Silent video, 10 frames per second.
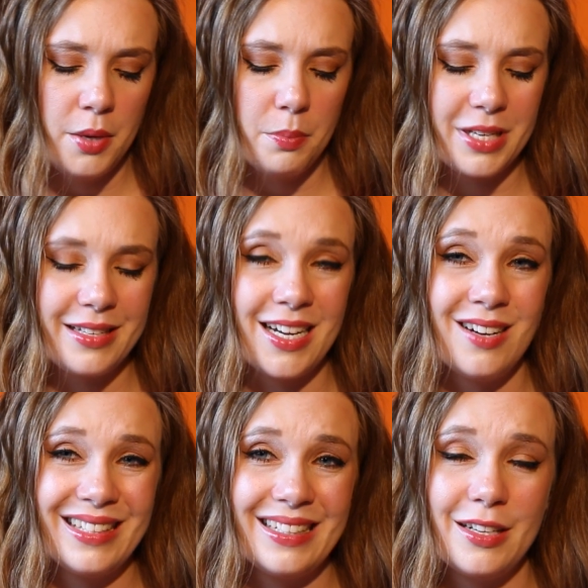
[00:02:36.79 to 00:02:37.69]
but now
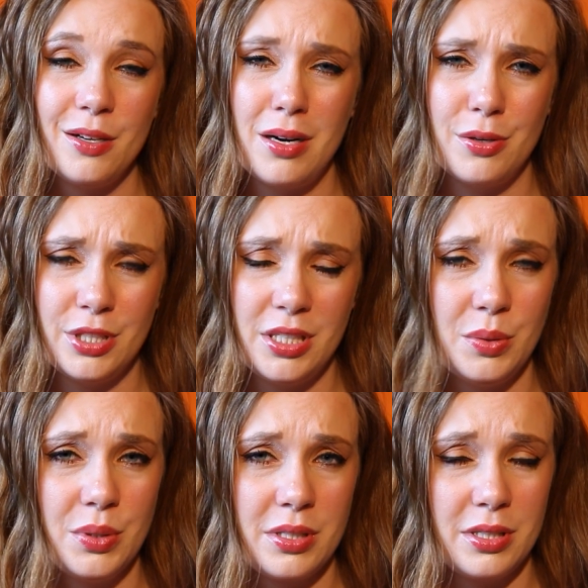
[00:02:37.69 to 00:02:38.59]
that I know how to
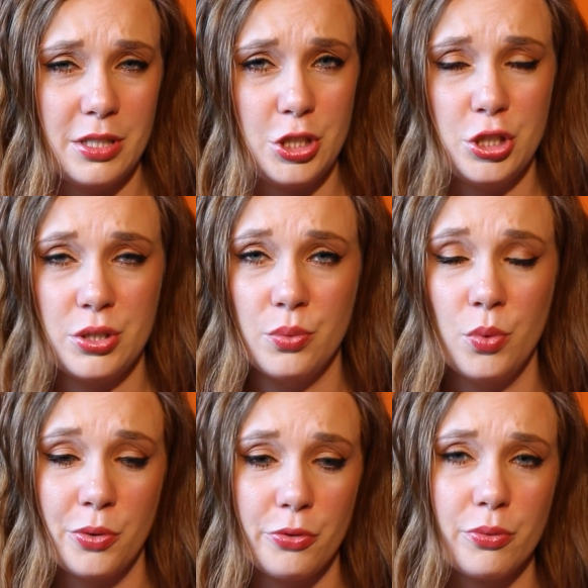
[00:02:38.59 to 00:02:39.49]
use this, it's just a
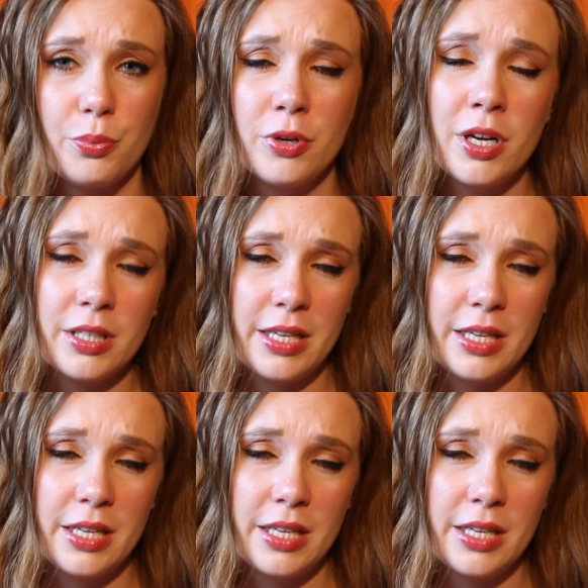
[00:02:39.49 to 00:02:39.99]
wonderful product,